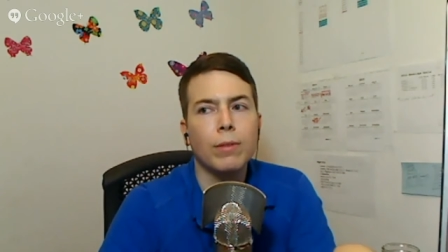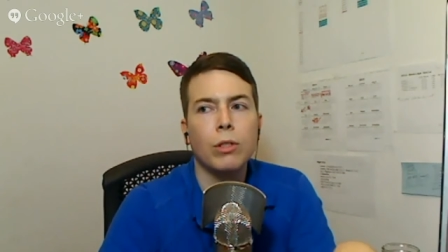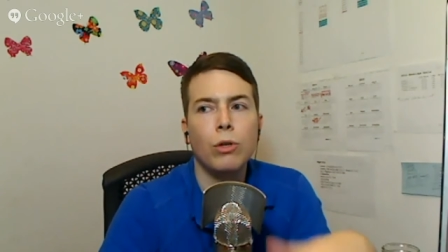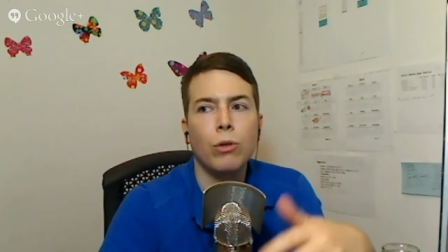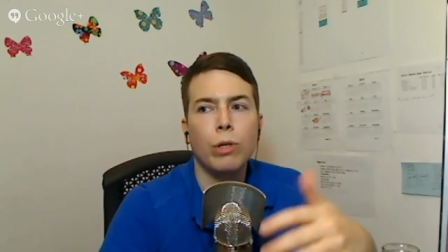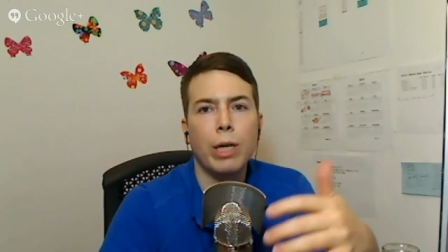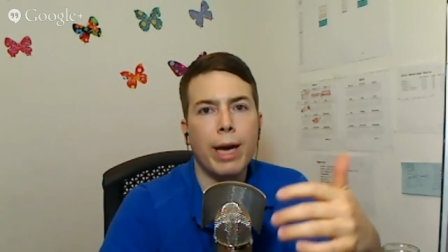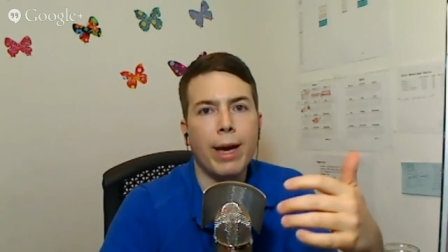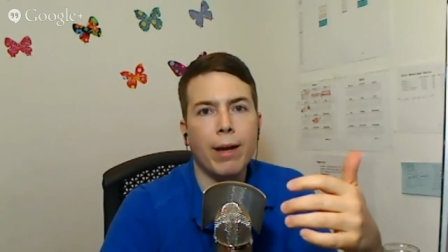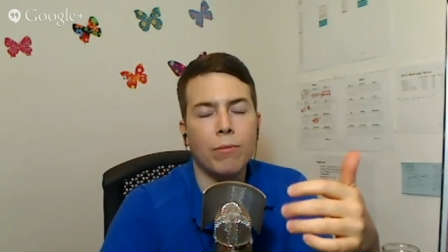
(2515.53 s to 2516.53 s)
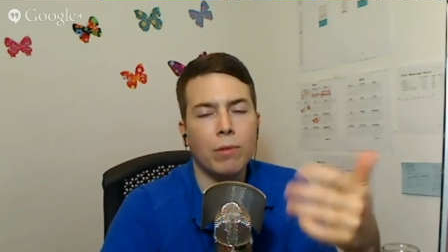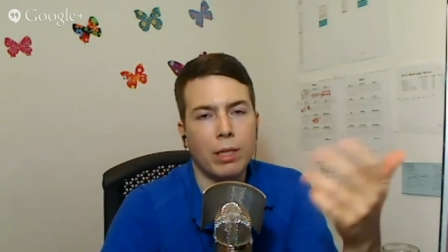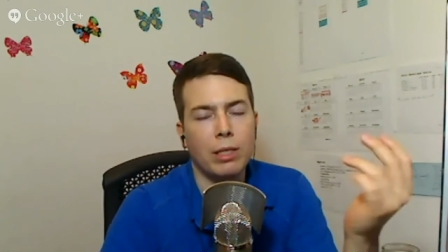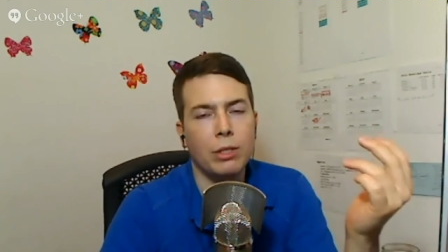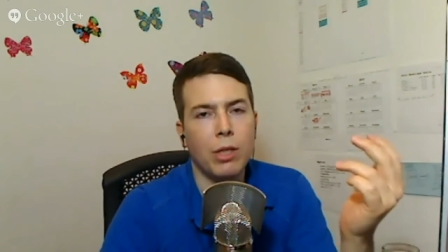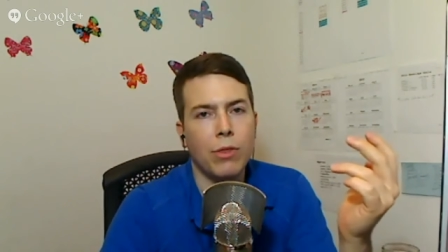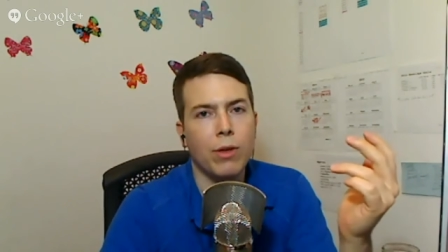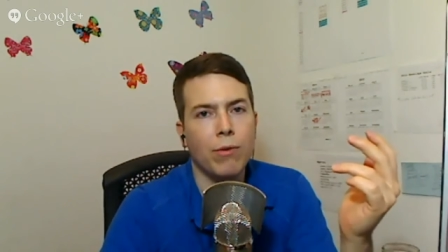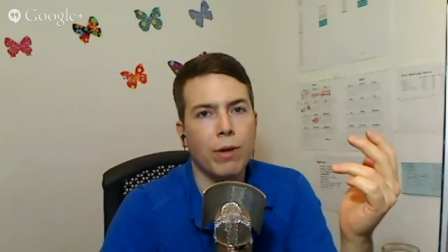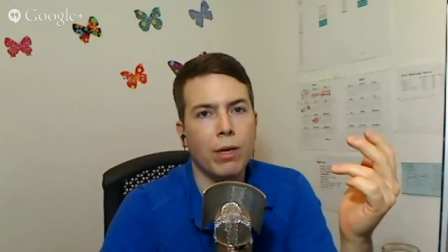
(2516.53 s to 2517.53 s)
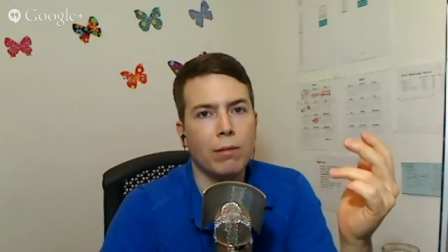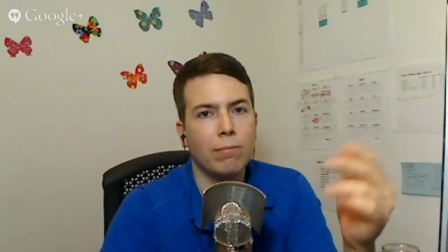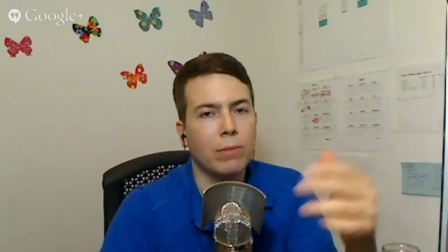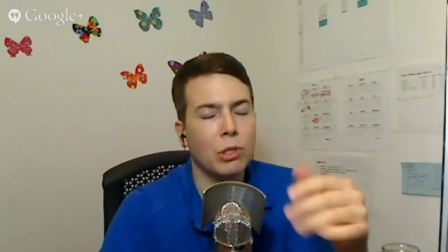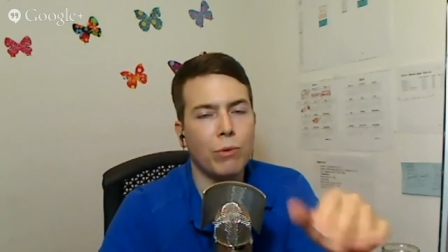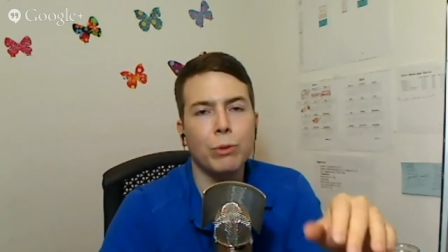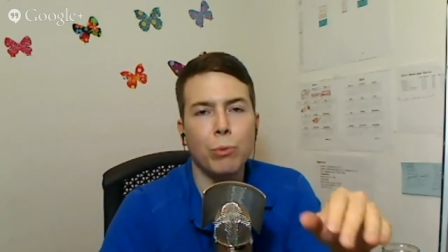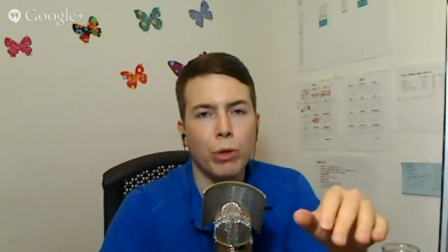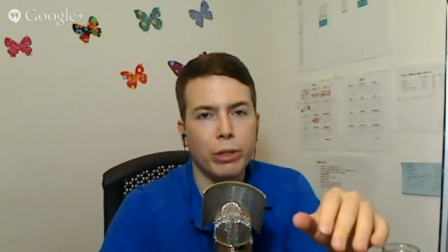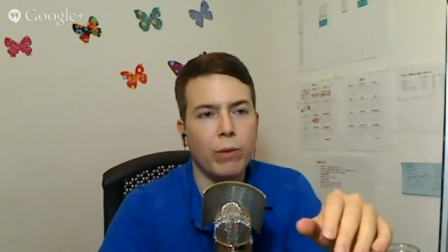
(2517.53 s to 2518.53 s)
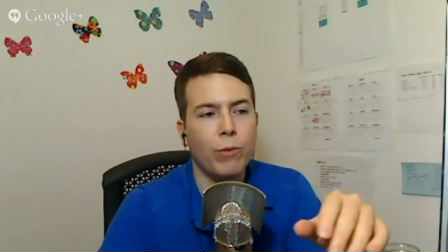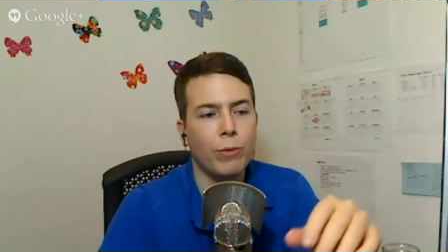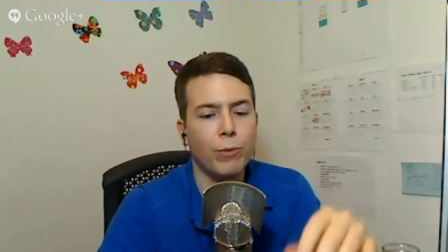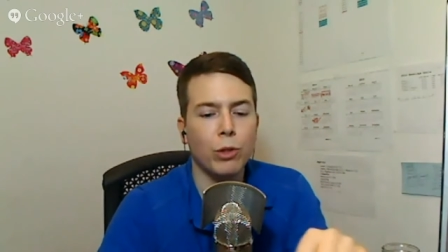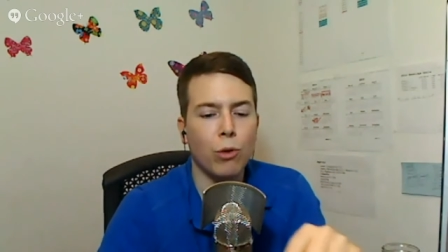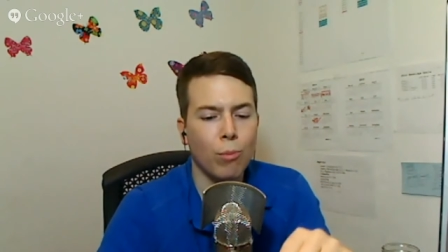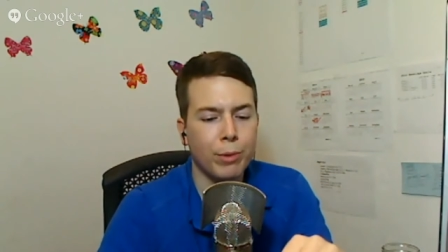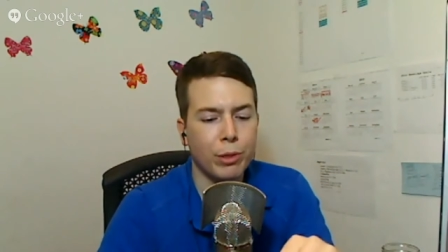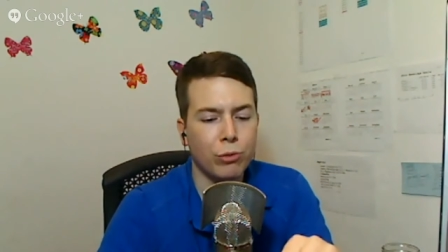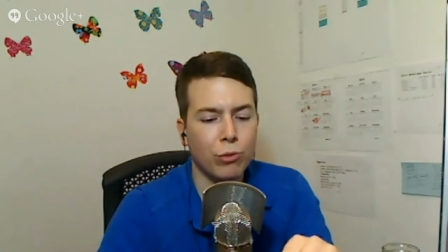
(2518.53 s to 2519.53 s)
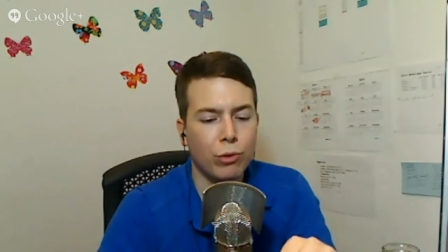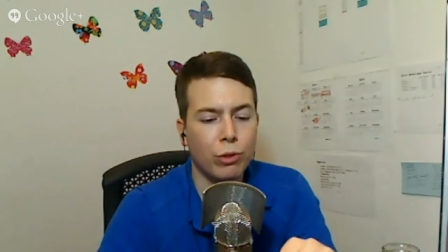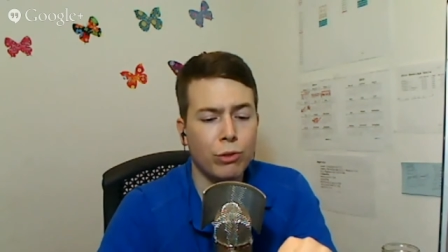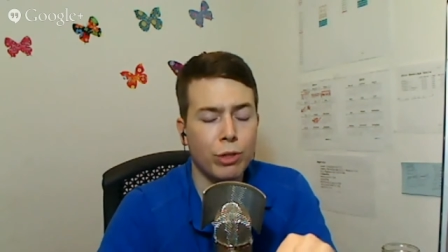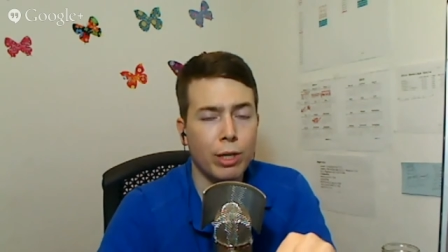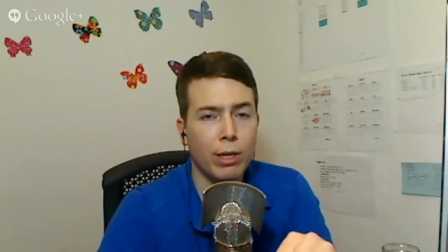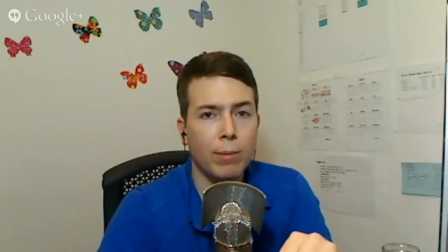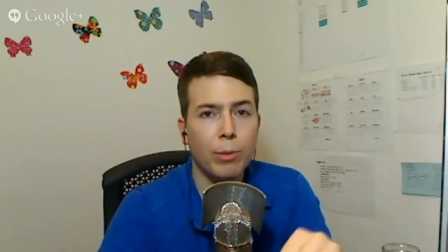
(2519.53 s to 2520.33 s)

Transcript: you can, at least in theory, it doesn't always work that way with the corporate controlled internet,